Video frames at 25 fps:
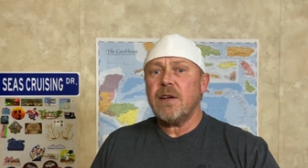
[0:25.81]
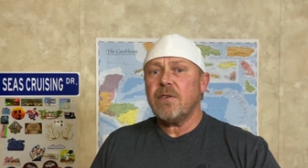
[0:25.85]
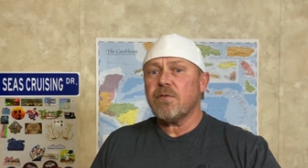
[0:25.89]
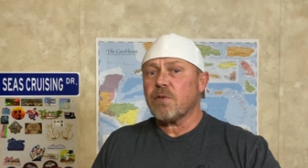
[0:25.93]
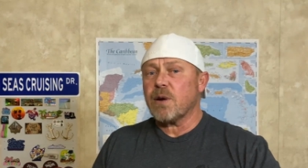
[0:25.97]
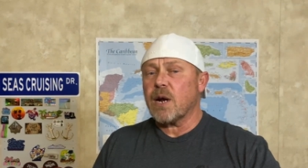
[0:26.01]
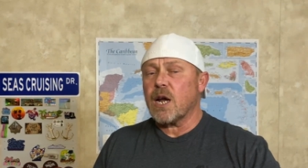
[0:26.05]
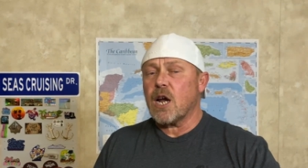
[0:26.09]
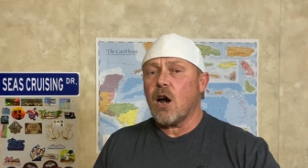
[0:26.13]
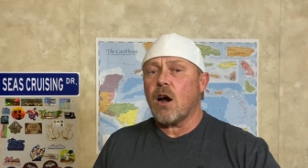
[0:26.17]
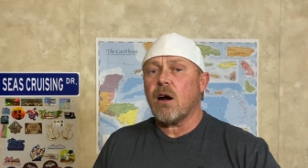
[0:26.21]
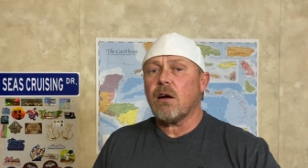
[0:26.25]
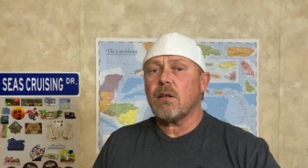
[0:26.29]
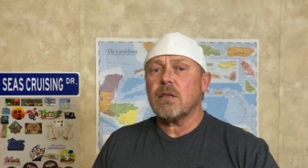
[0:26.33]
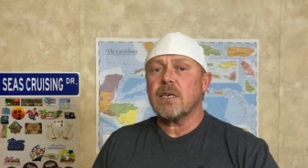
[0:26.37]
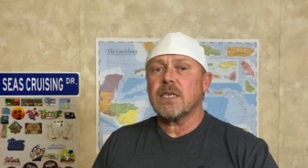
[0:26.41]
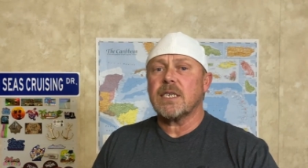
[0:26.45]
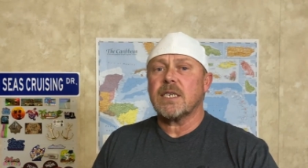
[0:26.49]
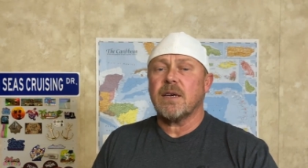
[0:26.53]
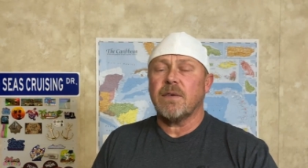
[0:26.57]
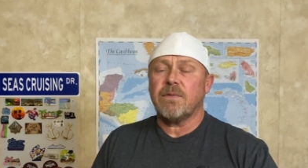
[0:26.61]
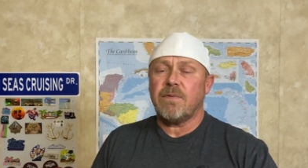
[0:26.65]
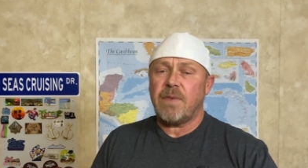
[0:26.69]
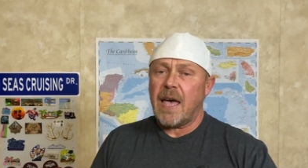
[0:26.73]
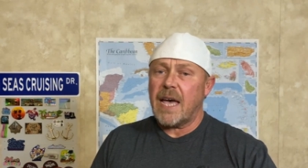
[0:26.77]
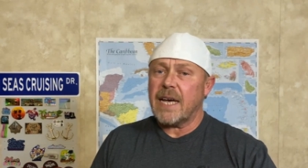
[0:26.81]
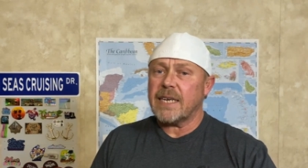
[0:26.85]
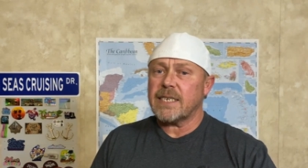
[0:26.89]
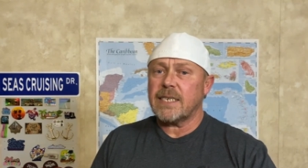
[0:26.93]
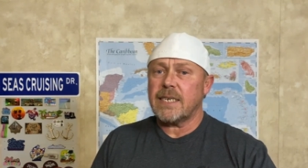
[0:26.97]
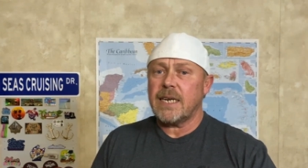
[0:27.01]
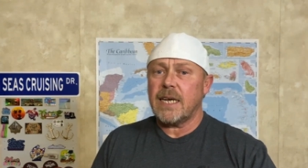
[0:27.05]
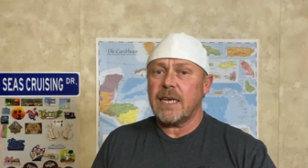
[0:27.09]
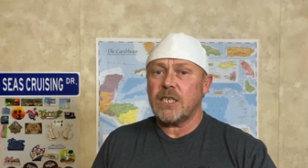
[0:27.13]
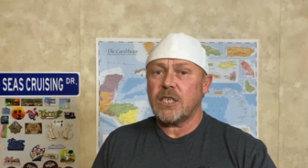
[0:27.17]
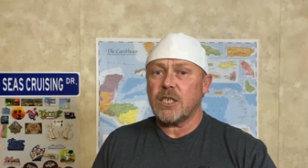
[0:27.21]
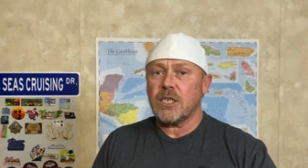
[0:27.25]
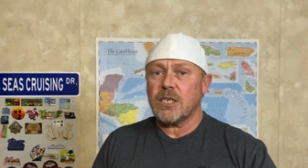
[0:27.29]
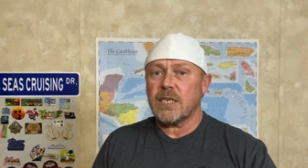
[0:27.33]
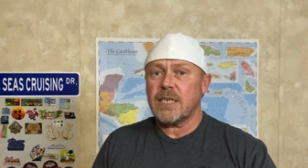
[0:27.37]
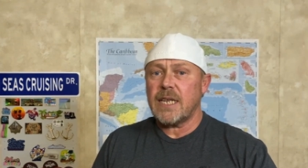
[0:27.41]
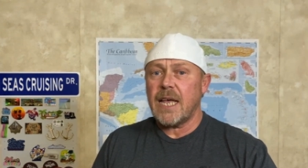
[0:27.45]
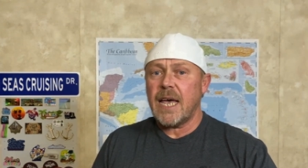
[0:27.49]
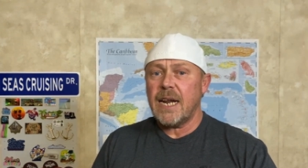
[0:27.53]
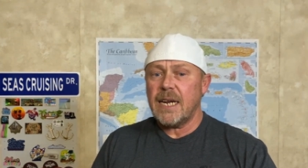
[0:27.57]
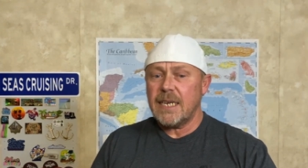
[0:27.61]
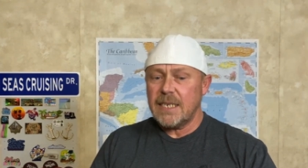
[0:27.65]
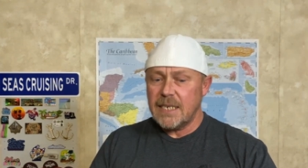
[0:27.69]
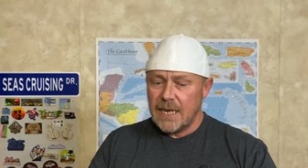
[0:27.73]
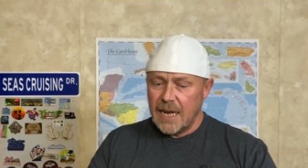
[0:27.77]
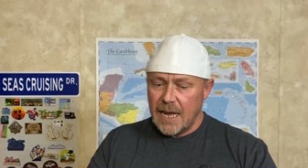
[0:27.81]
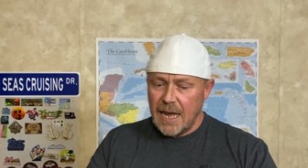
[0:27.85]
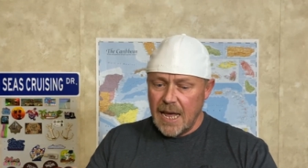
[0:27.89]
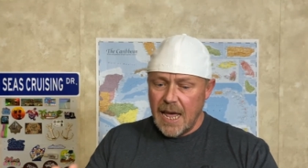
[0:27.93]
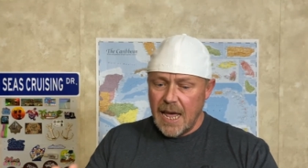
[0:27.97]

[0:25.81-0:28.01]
regardless of vaccination status,